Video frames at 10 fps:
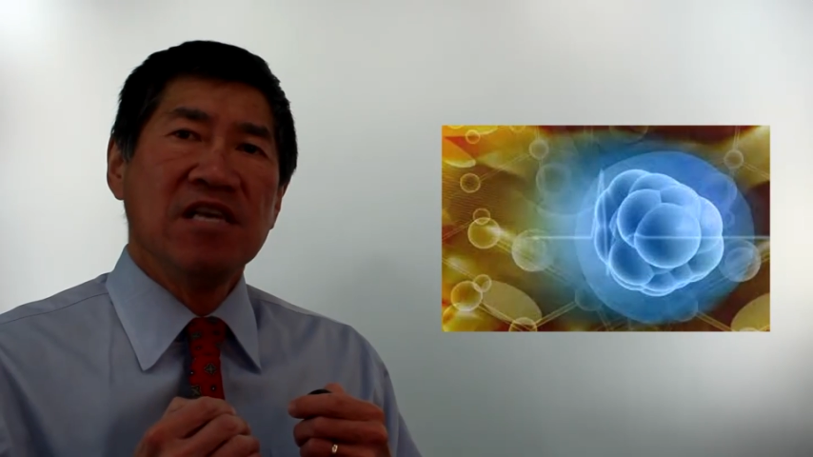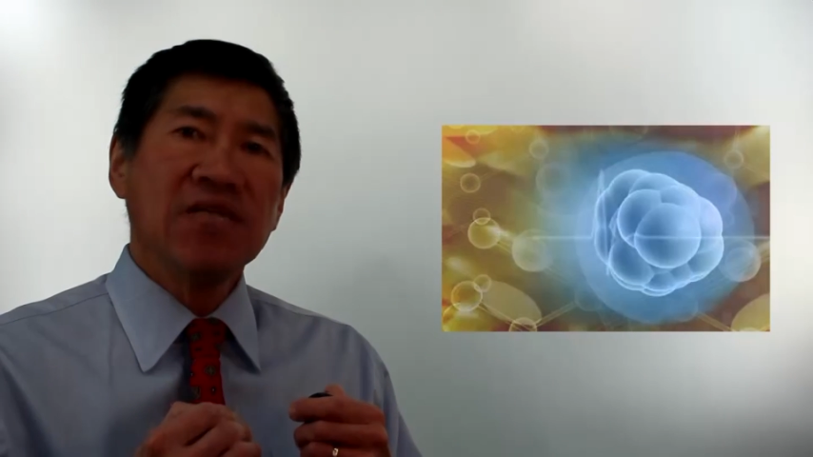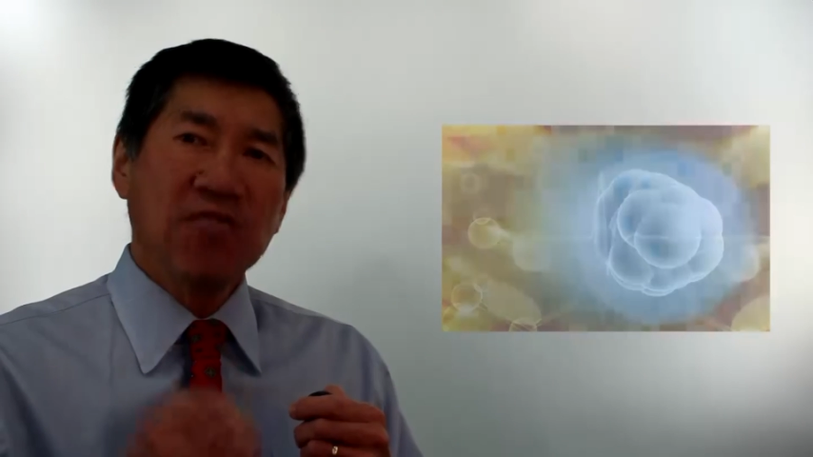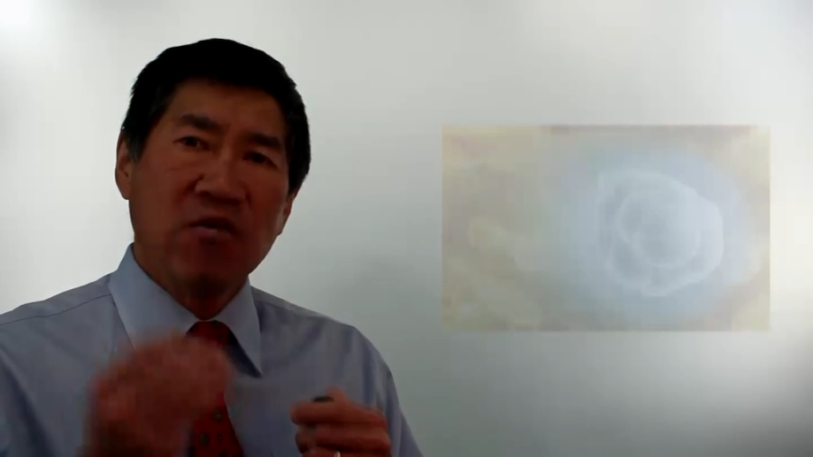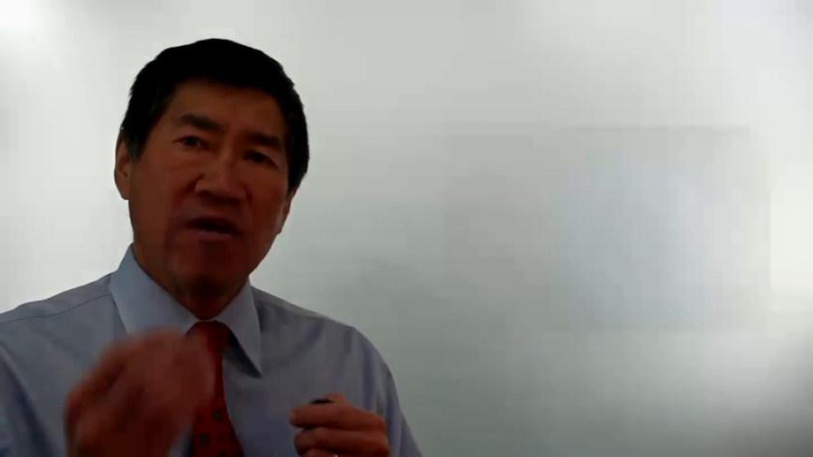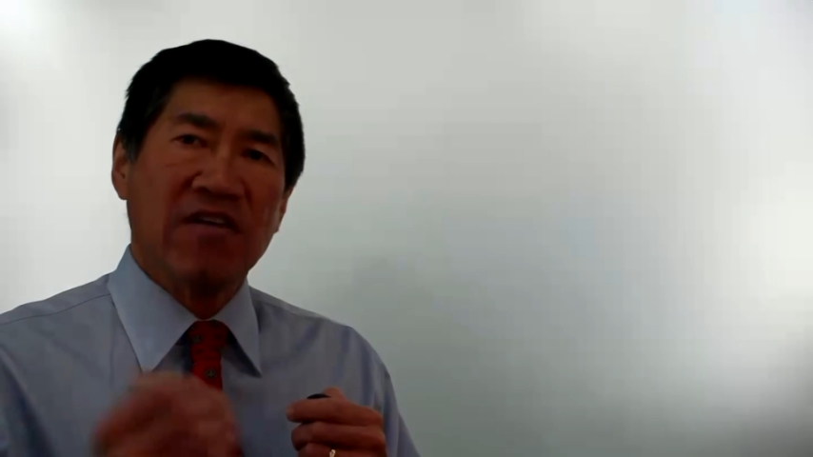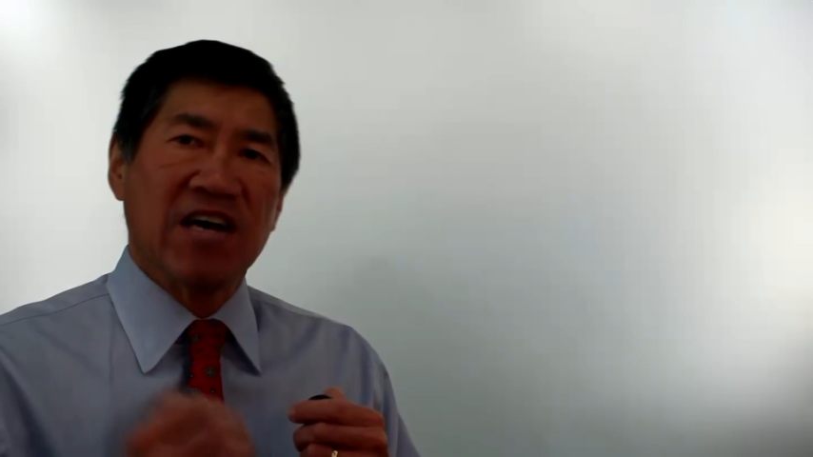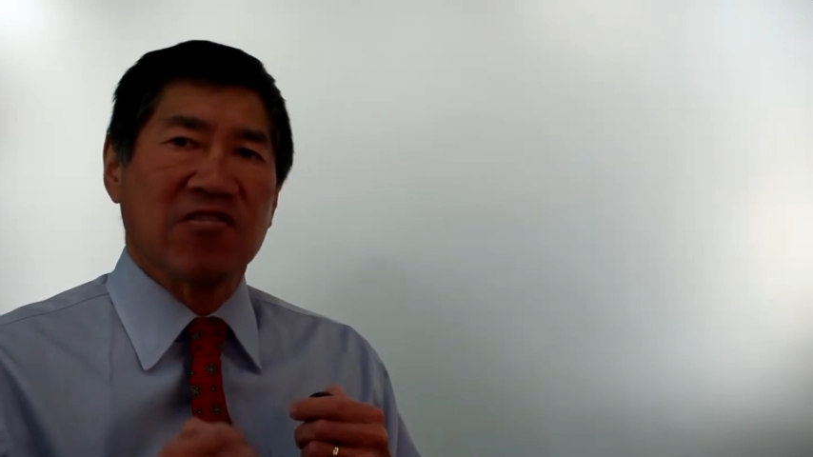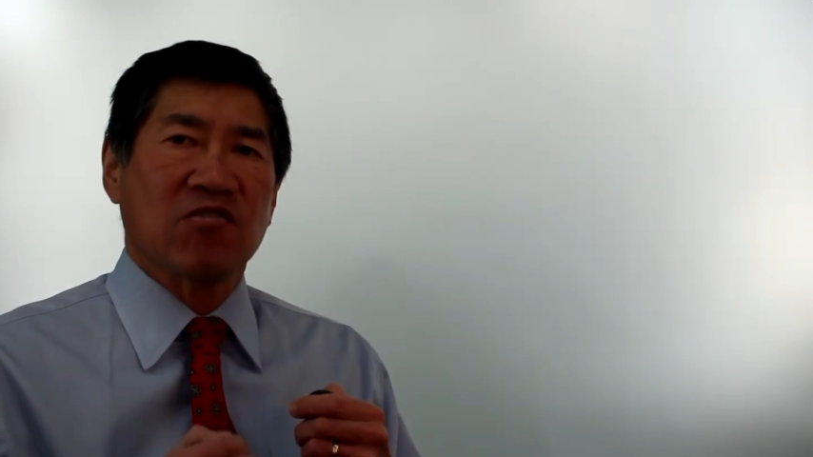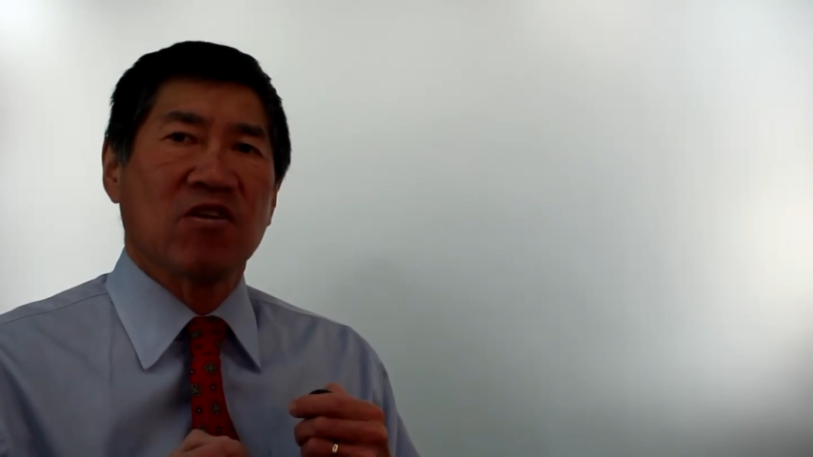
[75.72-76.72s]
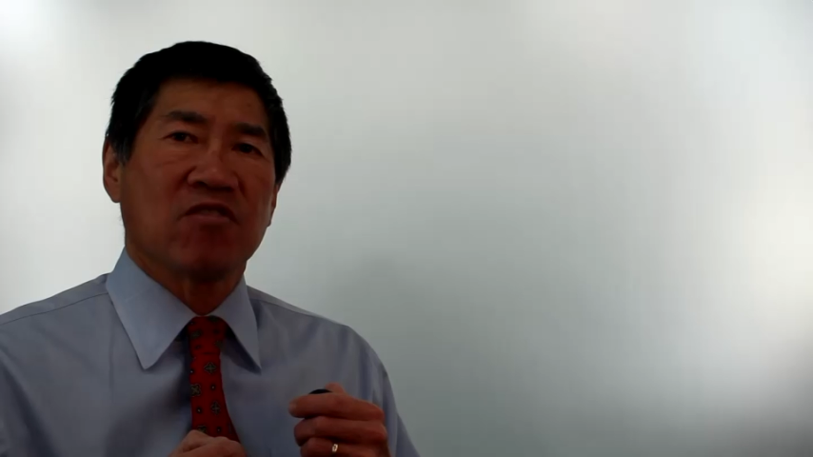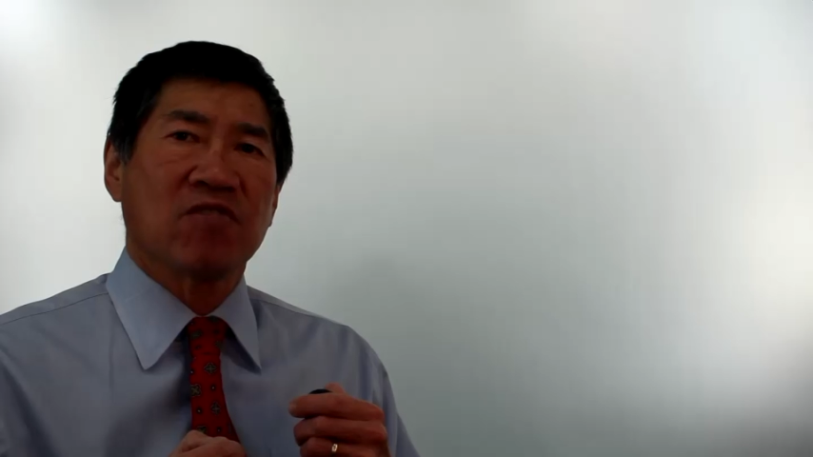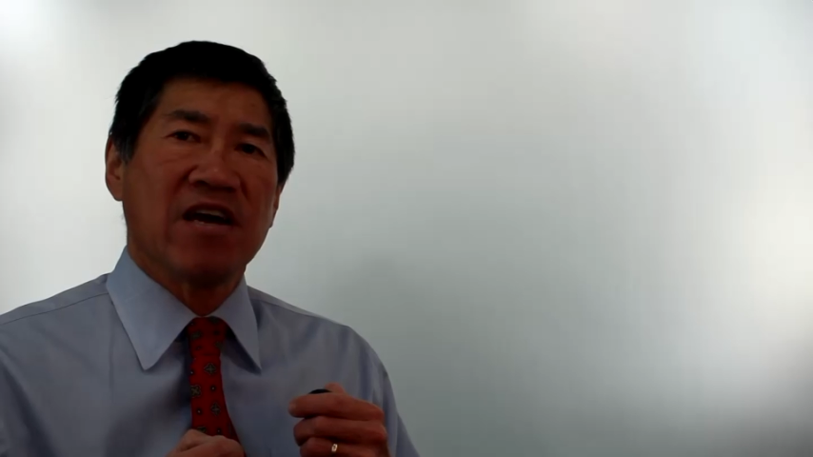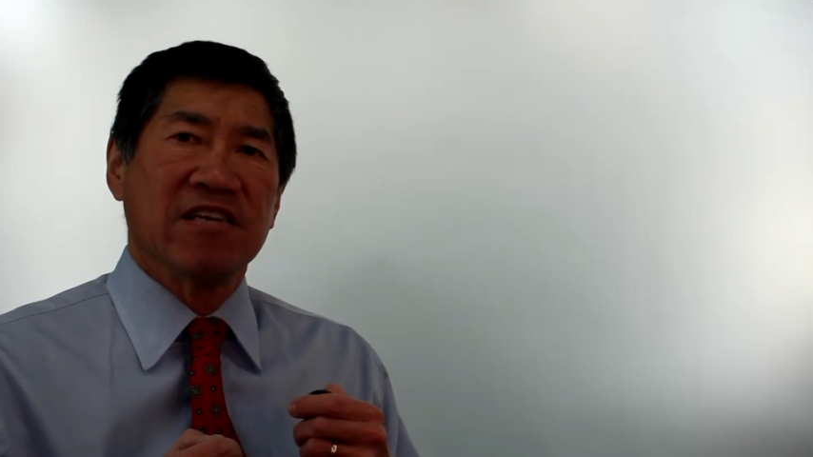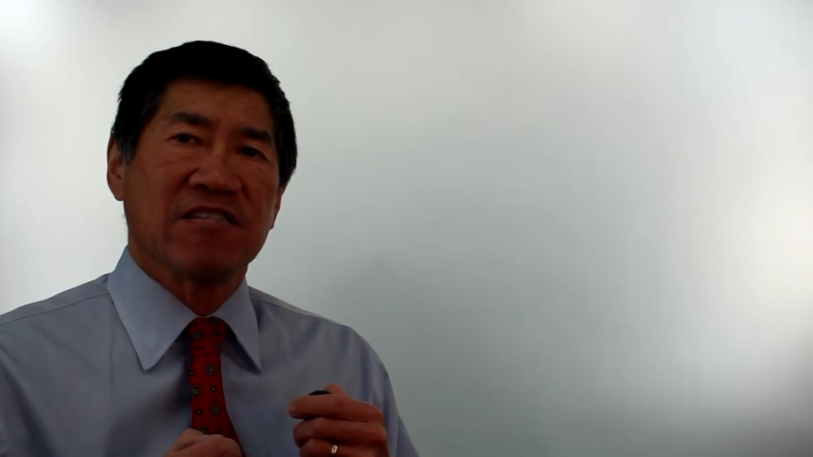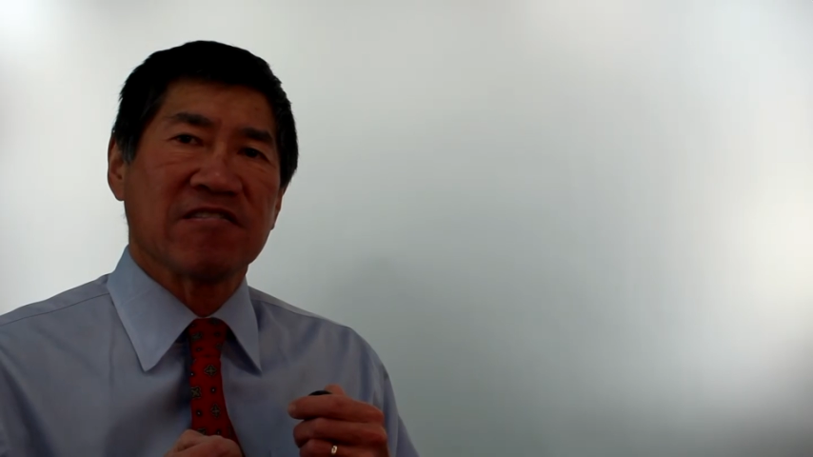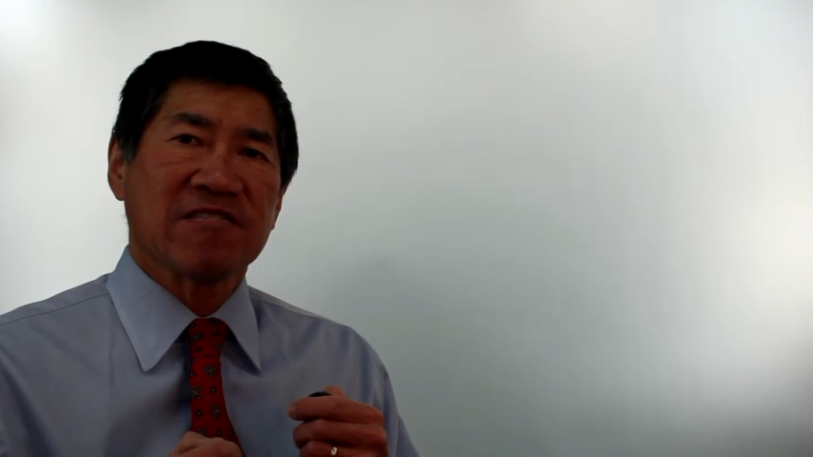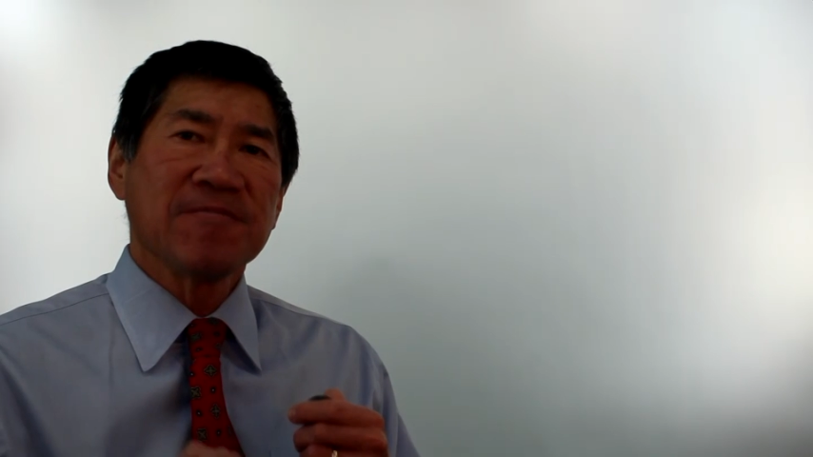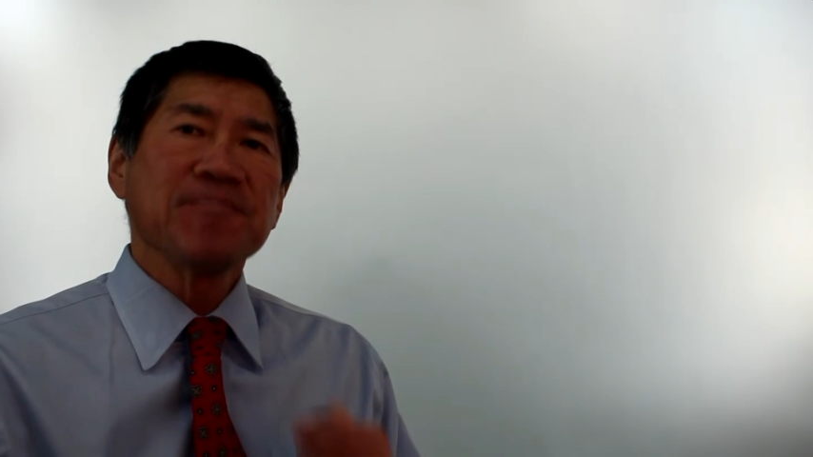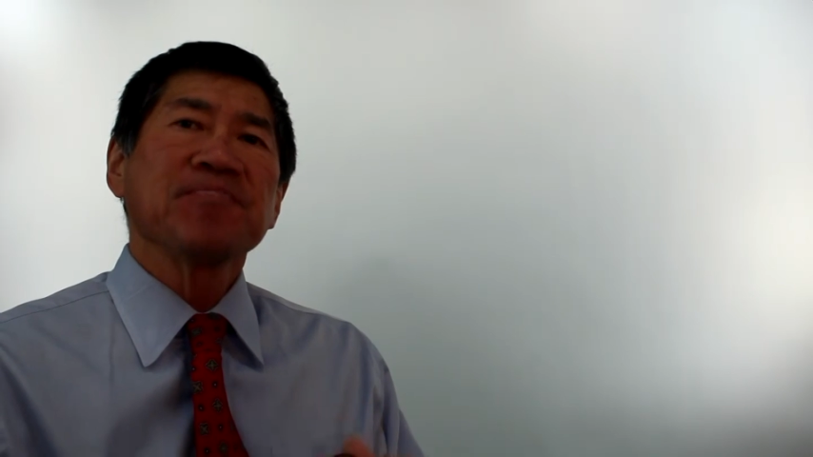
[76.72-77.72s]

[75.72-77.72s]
if you have osteoarthritis,